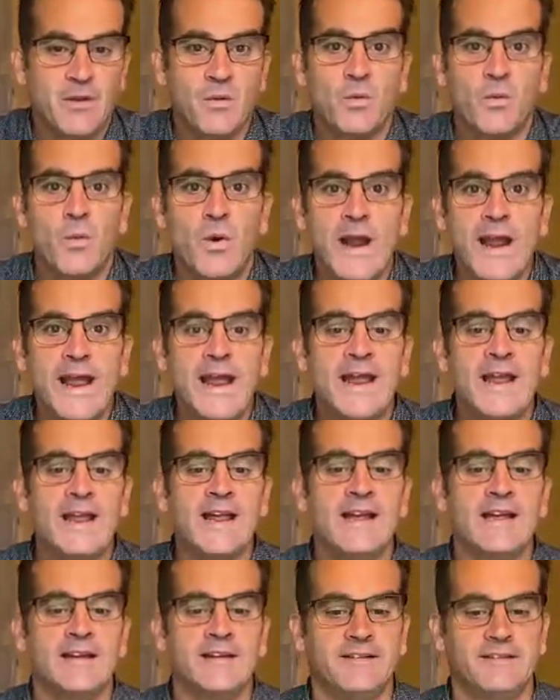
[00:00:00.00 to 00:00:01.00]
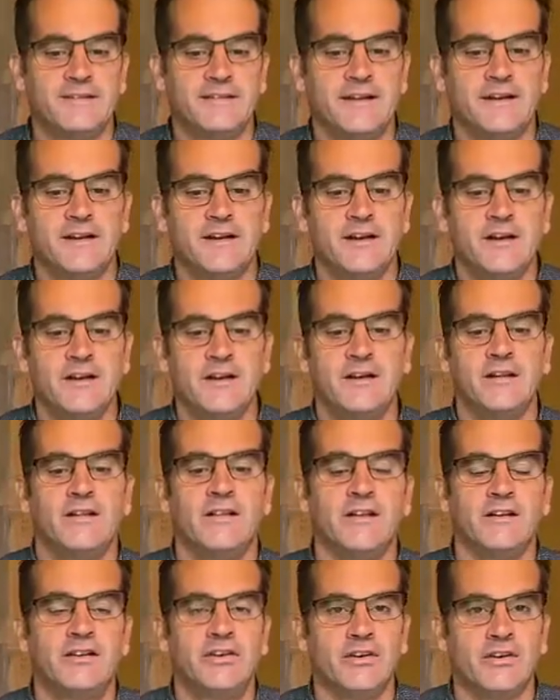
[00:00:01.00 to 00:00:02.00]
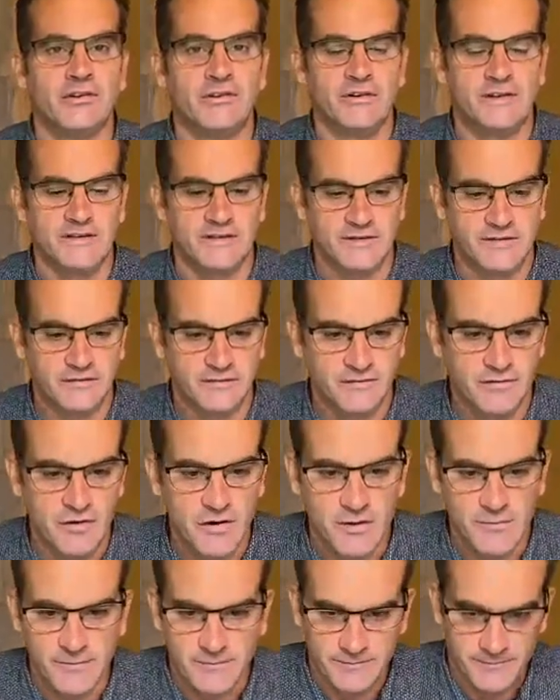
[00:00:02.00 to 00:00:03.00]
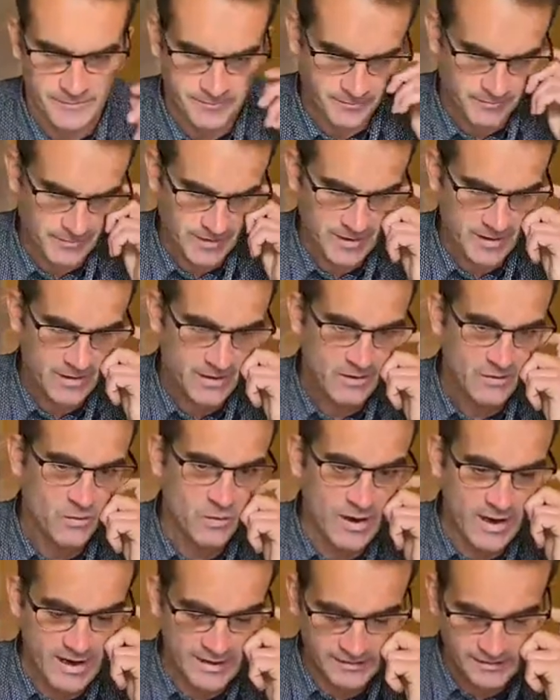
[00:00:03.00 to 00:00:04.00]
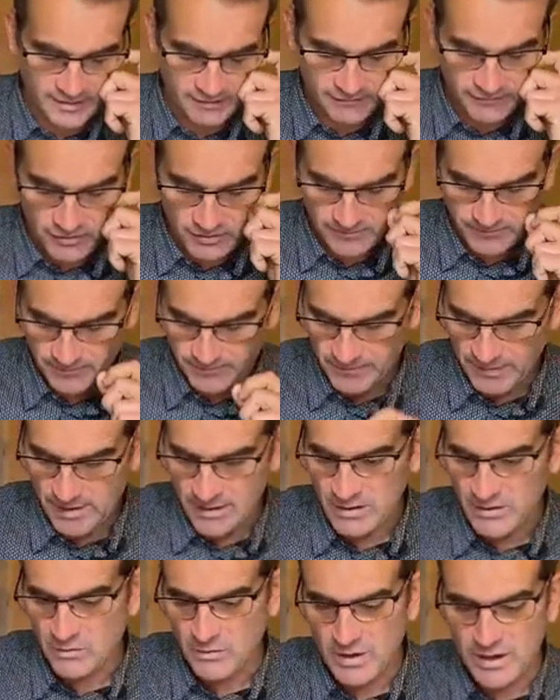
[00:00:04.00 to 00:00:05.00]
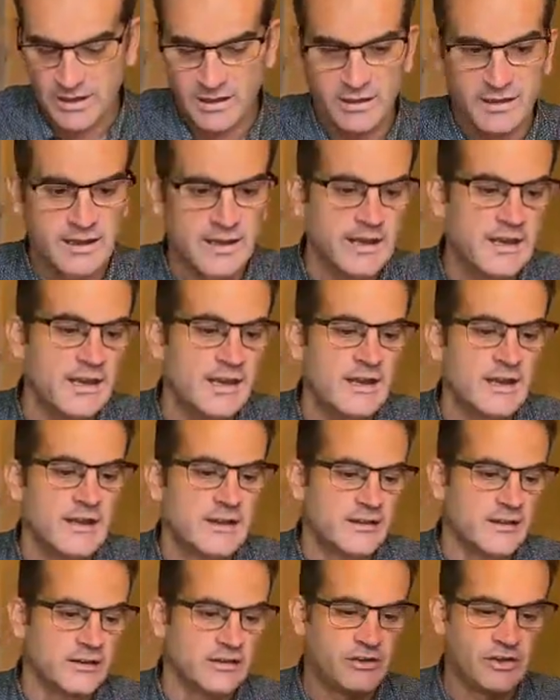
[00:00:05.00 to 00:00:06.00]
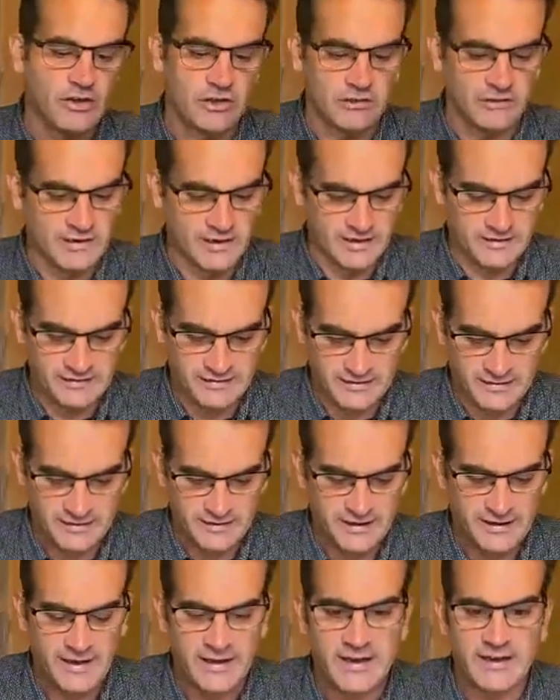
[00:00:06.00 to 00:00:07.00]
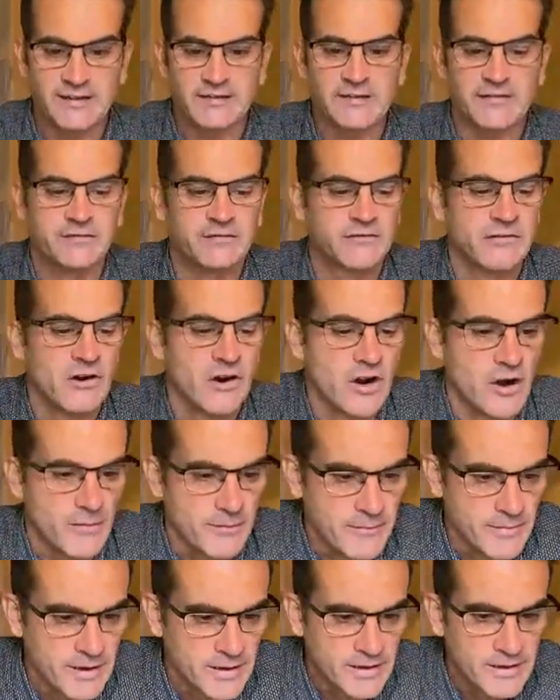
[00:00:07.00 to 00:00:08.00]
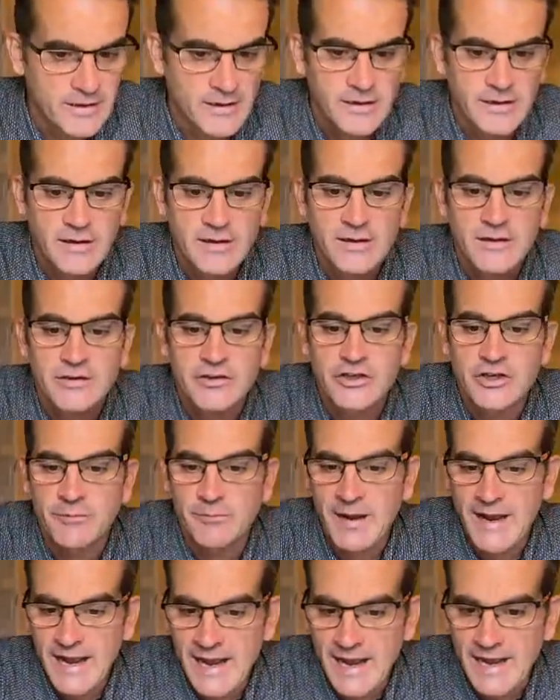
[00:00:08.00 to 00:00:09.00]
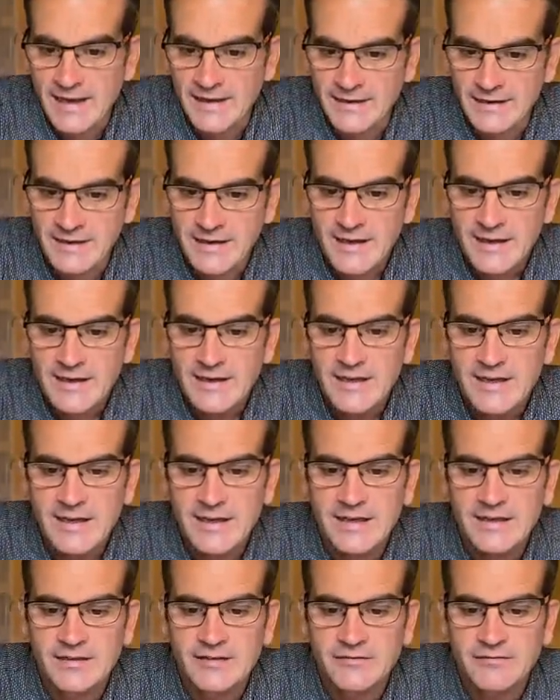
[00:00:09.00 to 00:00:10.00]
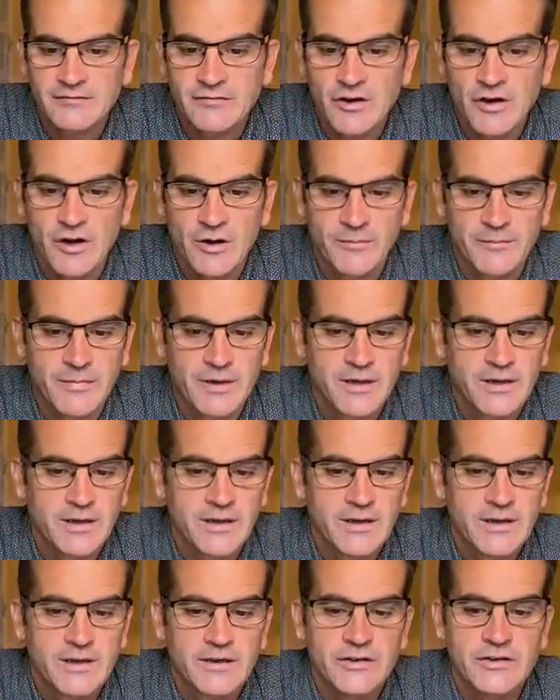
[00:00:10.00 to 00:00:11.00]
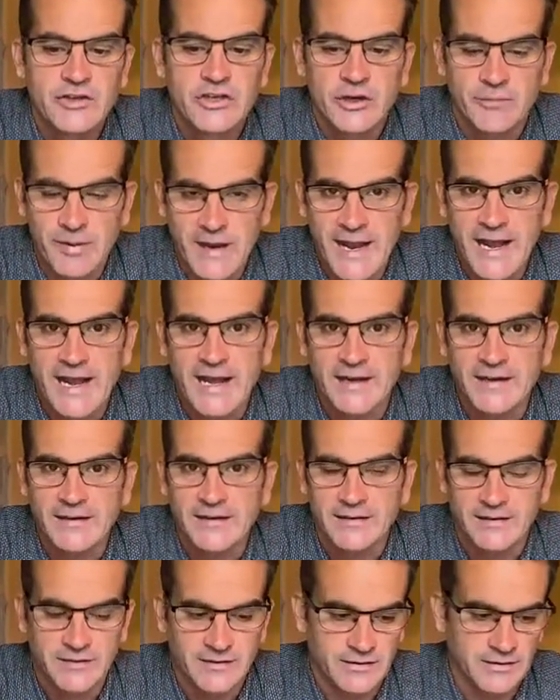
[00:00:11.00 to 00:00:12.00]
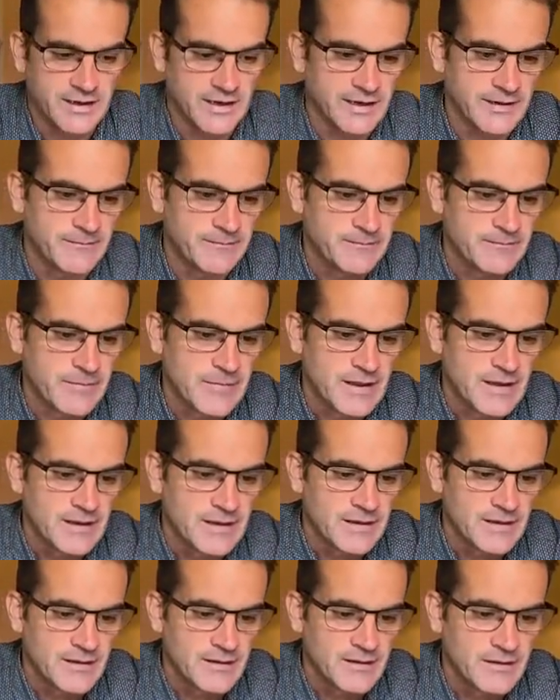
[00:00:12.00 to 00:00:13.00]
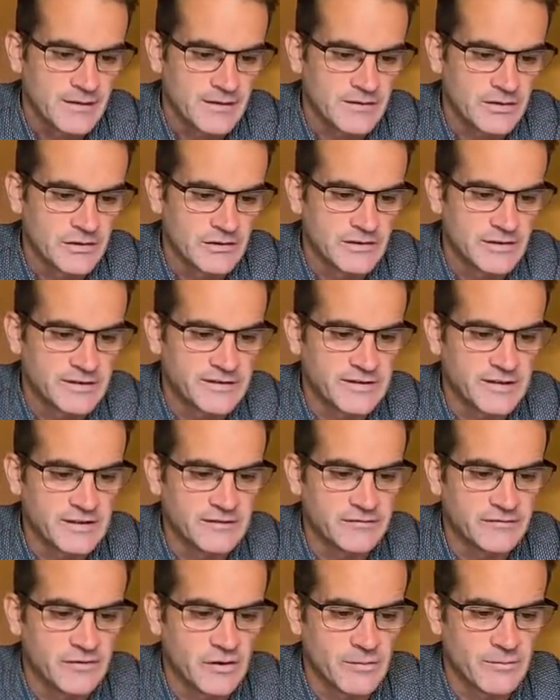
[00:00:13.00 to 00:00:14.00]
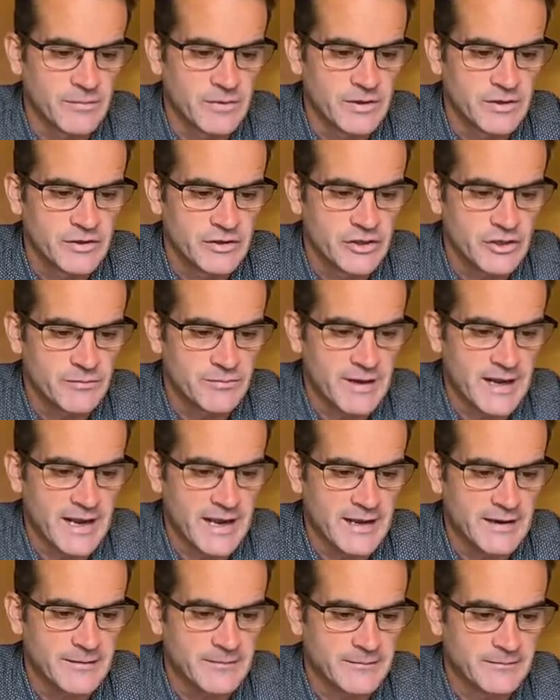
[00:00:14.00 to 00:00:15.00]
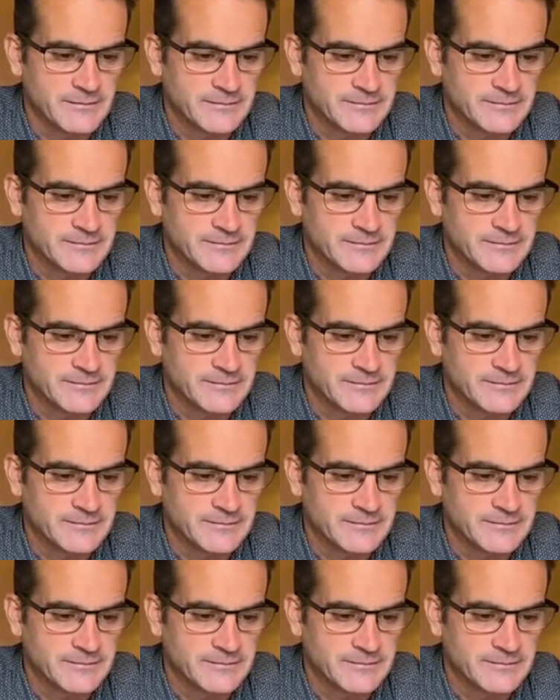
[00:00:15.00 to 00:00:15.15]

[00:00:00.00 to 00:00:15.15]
Where is the tourist from? Where is he from? Well, the tourist is from Japan. He is from Japan. Okay? The tourist is from Japan.